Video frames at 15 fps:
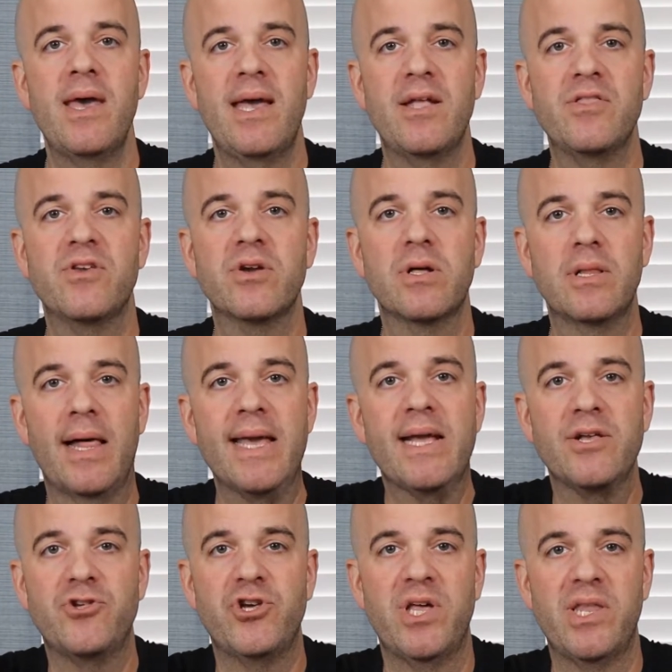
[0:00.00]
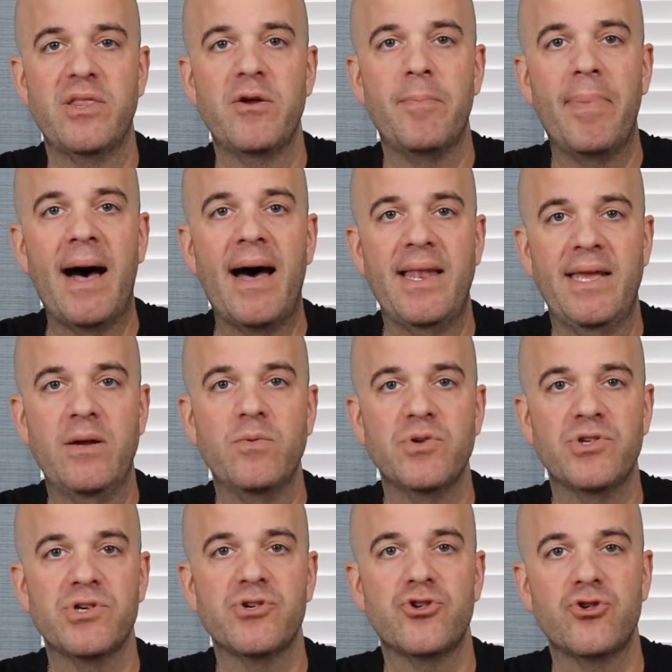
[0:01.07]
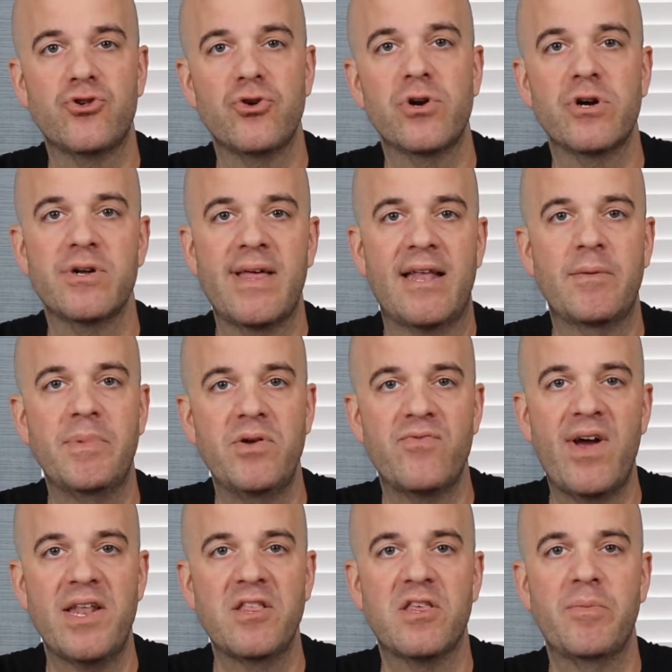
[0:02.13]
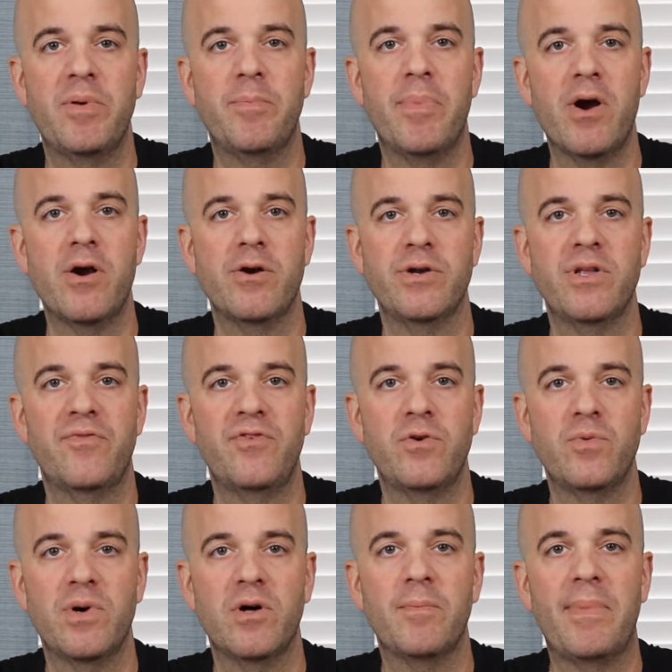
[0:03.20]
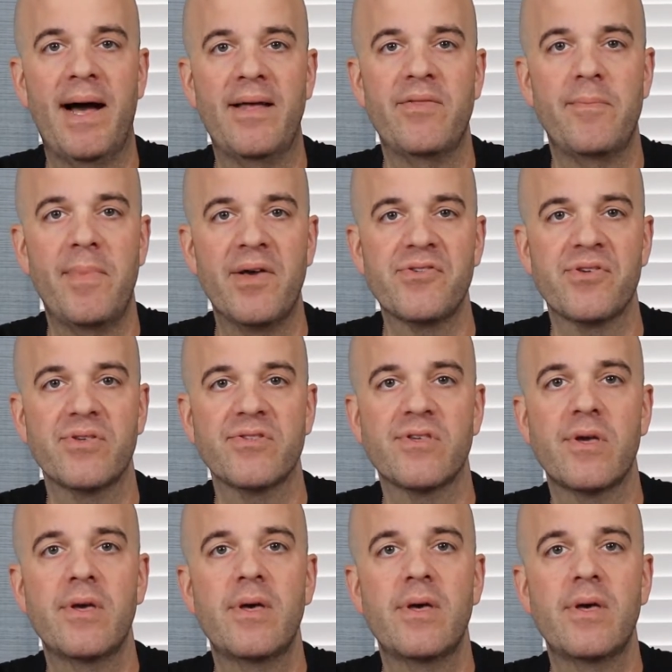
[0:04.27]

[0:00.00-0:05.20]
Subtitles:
into glycogen in their body, which is sugar that'll be ready to be burned, if you will, by the muscles.